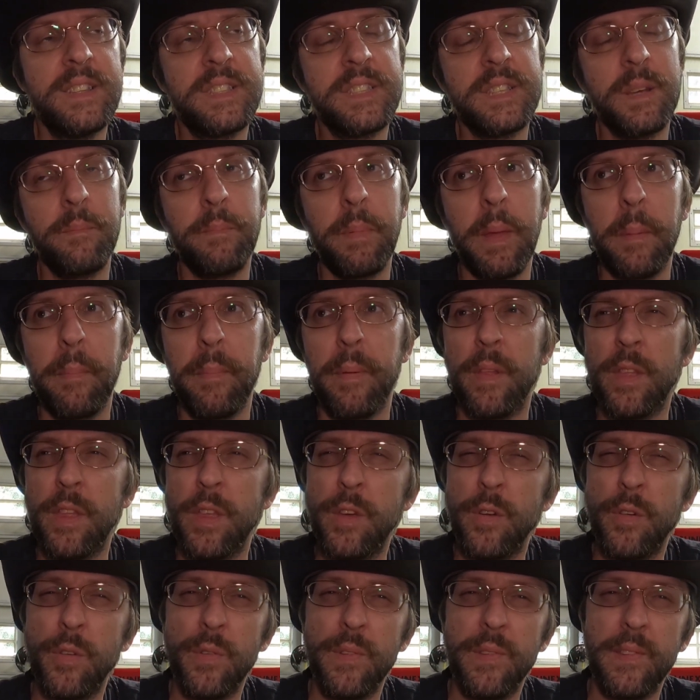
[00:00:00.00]
some people
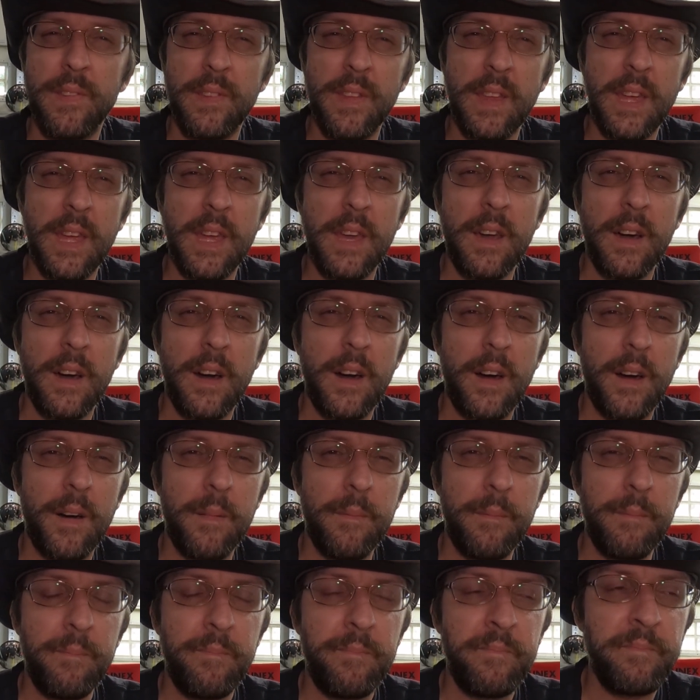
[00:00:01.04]
use the
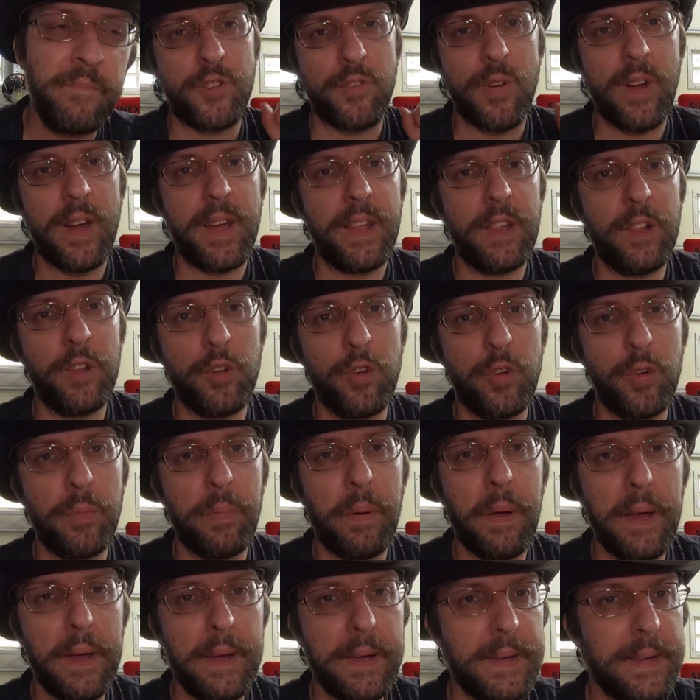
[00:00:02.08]
dry
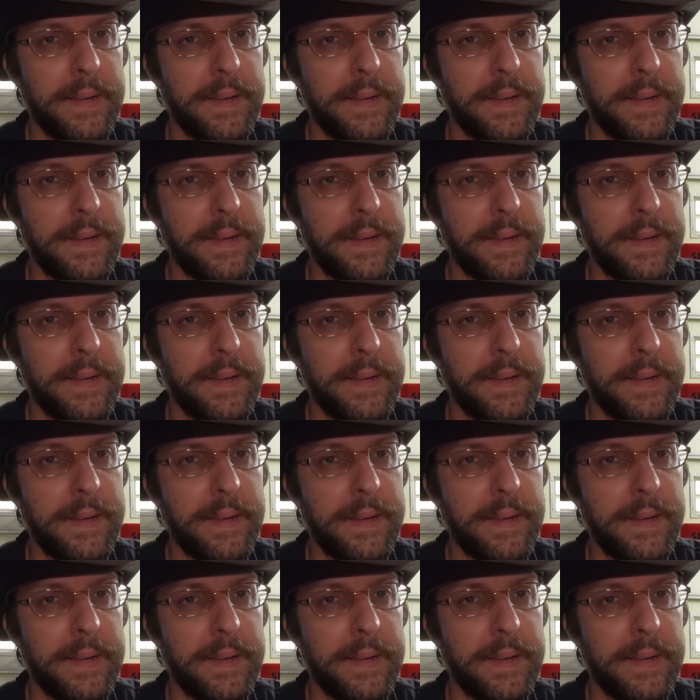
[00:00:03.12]
lube.